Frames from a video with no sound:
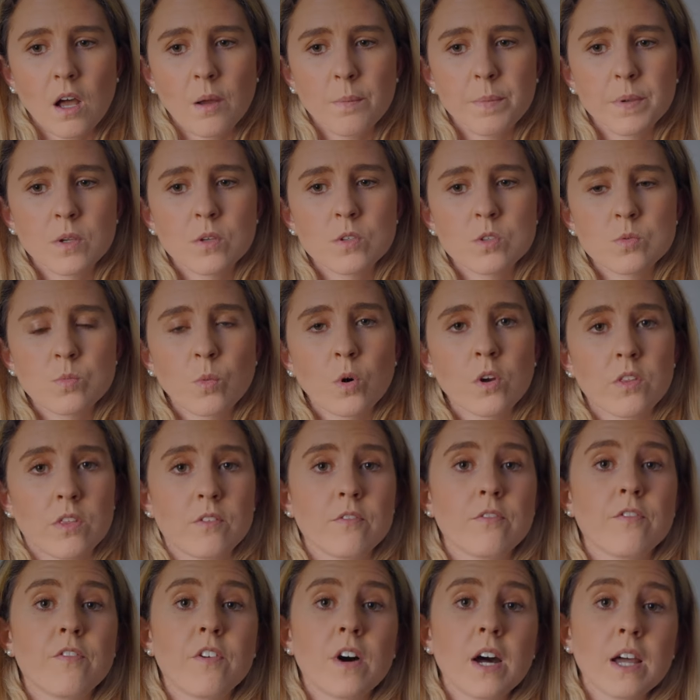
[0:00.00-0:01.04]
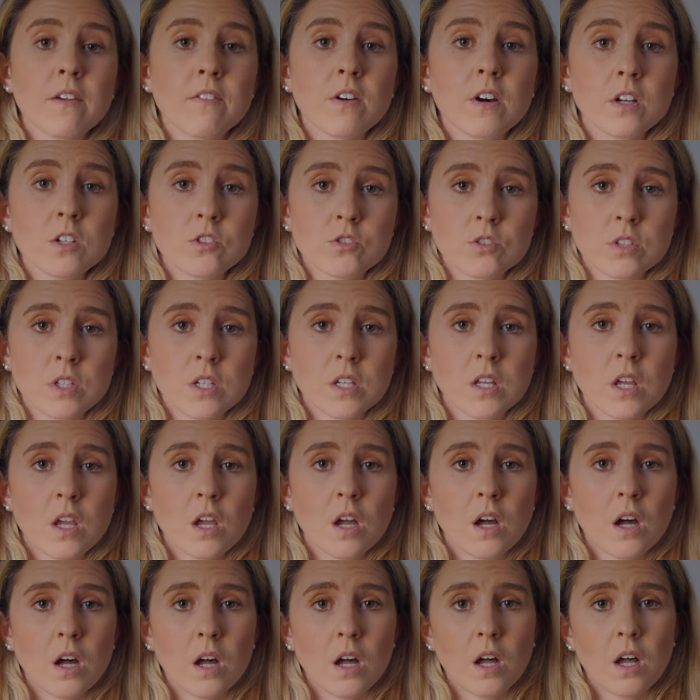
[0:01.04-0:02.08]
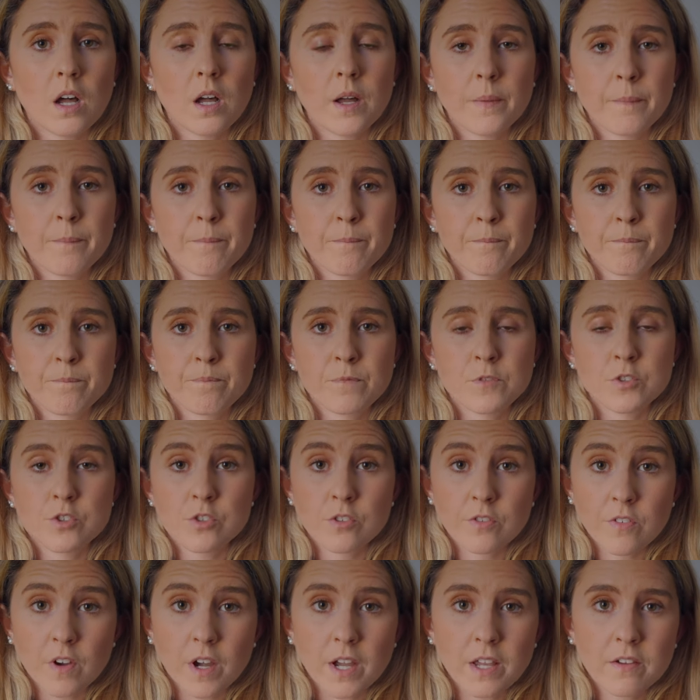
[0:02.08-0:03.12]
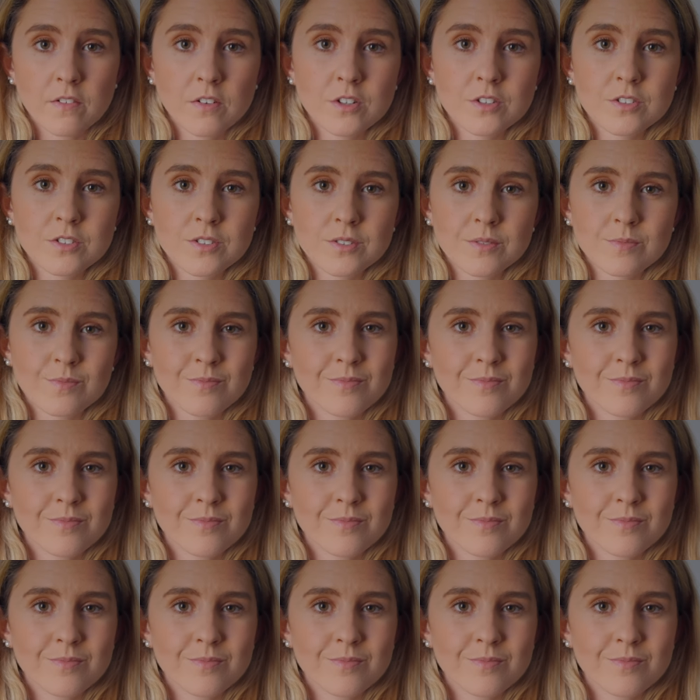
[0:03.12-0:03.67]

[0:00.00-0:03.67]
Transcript: abused more than five hundred um, survivors.